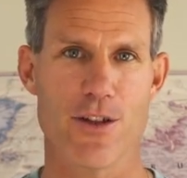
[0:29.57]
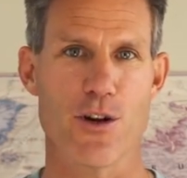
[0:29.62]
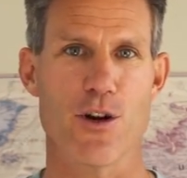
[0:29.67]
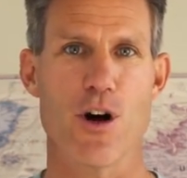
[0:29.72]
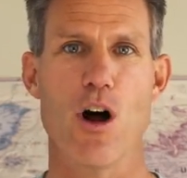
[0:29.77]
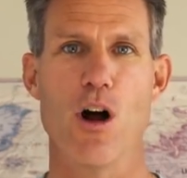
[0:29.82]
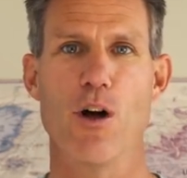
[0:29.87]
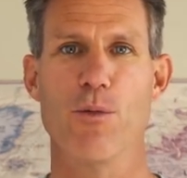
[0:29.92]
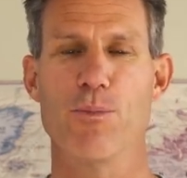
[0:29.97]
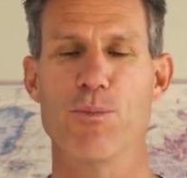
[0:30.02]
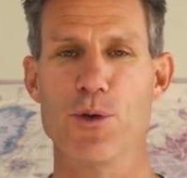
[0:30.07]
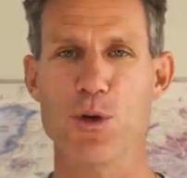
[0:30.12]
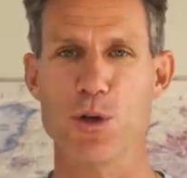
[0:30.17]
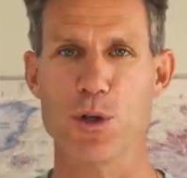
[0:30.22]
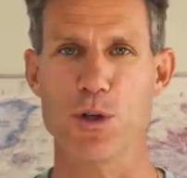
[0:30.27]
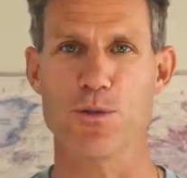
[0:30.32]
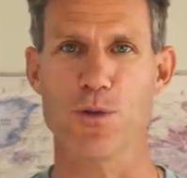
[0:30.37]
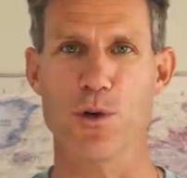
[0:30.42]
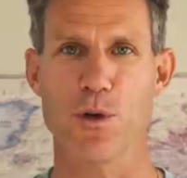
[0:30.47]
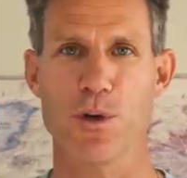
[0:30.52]
They're all
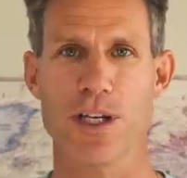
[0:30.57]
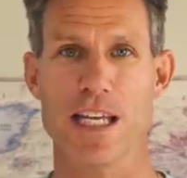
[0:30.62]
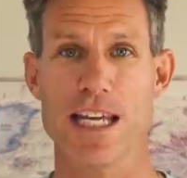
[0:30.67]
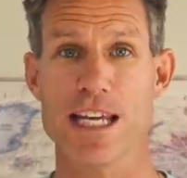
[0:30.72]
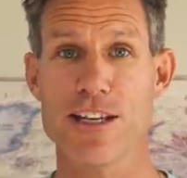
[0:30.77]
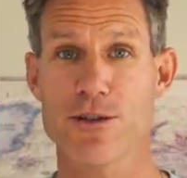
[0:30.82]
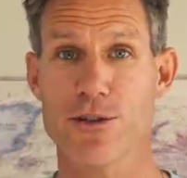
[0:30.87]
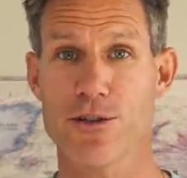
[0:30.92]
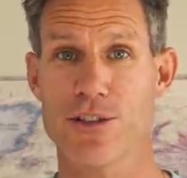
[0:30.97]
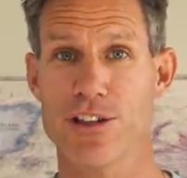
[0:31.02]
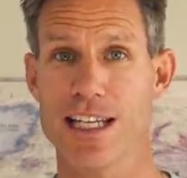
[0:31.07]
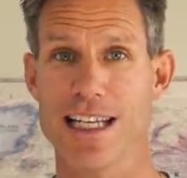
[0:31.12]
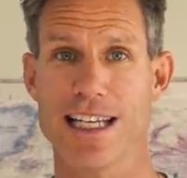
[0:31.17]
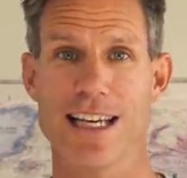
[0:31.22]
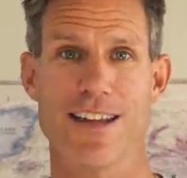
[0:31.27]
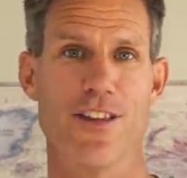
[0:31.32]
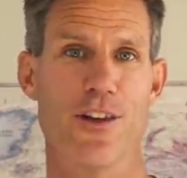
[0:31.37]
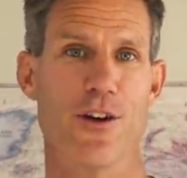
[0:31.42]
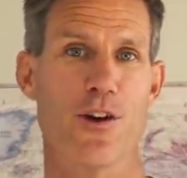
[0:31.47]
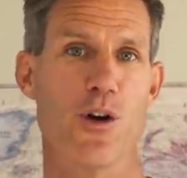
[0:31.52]
beautiful and interesting
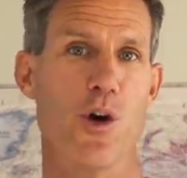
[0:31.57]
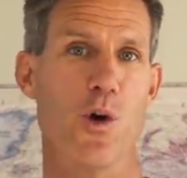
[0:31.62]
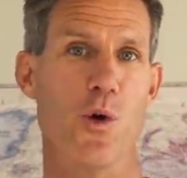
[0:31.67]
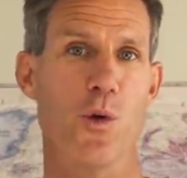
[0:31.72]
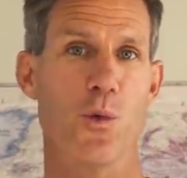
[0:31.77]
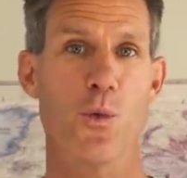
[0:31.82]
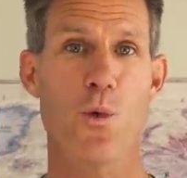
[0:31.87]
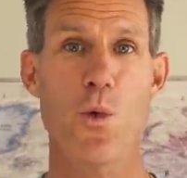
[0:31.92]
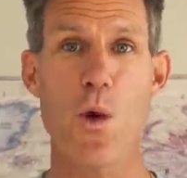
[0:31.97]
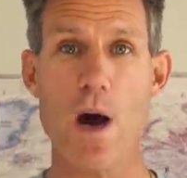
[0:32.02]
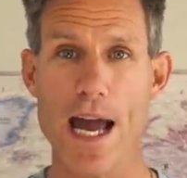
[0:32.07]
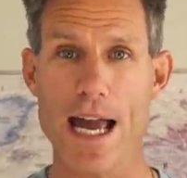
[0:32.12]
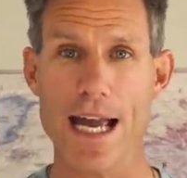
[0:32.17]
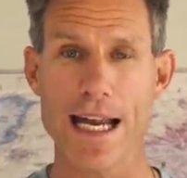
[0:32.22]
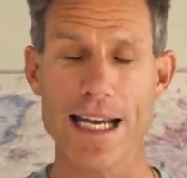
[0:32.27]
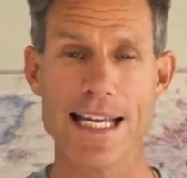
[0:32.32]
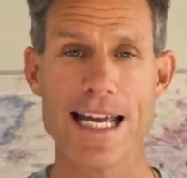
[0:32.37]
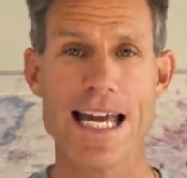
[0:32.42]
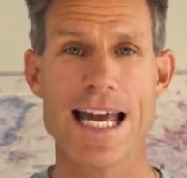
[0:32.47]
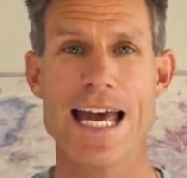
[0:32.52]
in their own
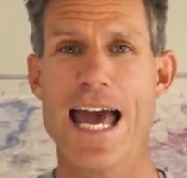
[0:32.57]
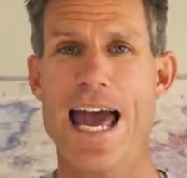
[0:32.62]
way,